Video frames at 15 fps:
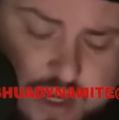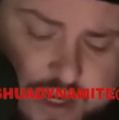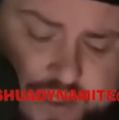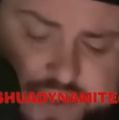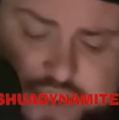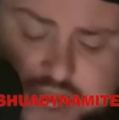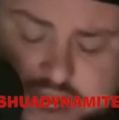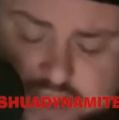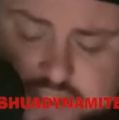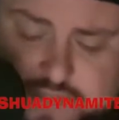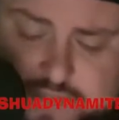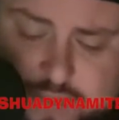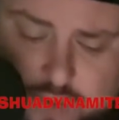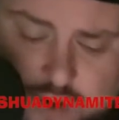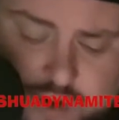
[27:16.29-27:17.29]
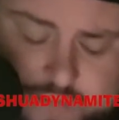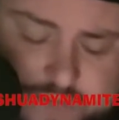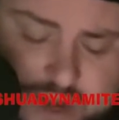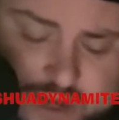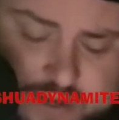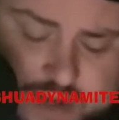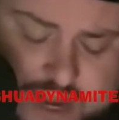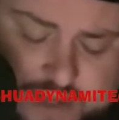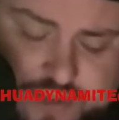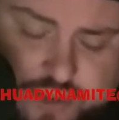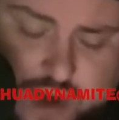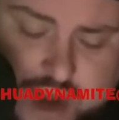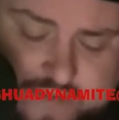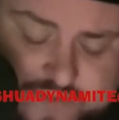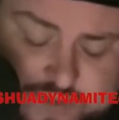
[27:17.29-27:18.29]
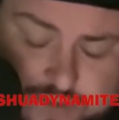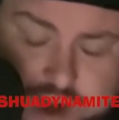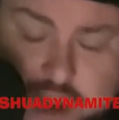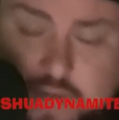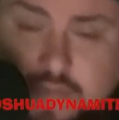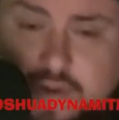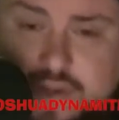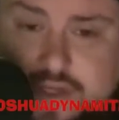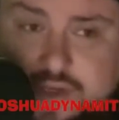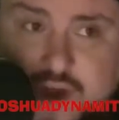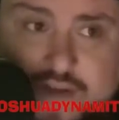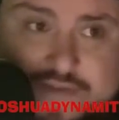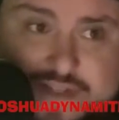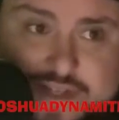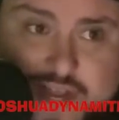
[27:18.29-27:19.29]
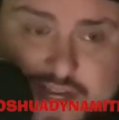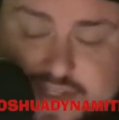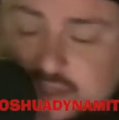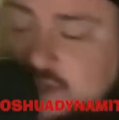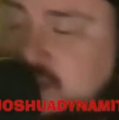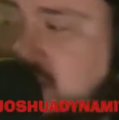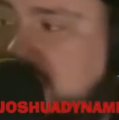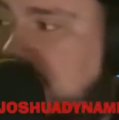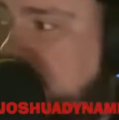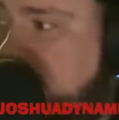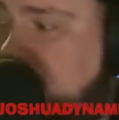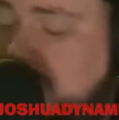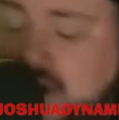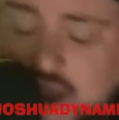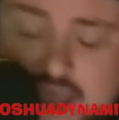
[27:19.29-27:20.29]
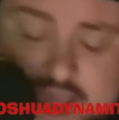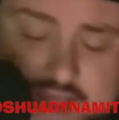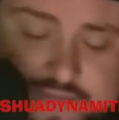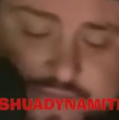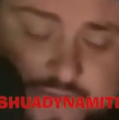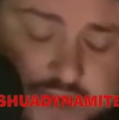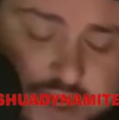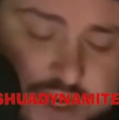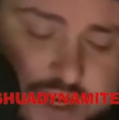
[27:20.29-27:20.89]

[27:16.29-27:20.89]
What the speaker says: in child support and drives around with a driver's license that they shouldn't have,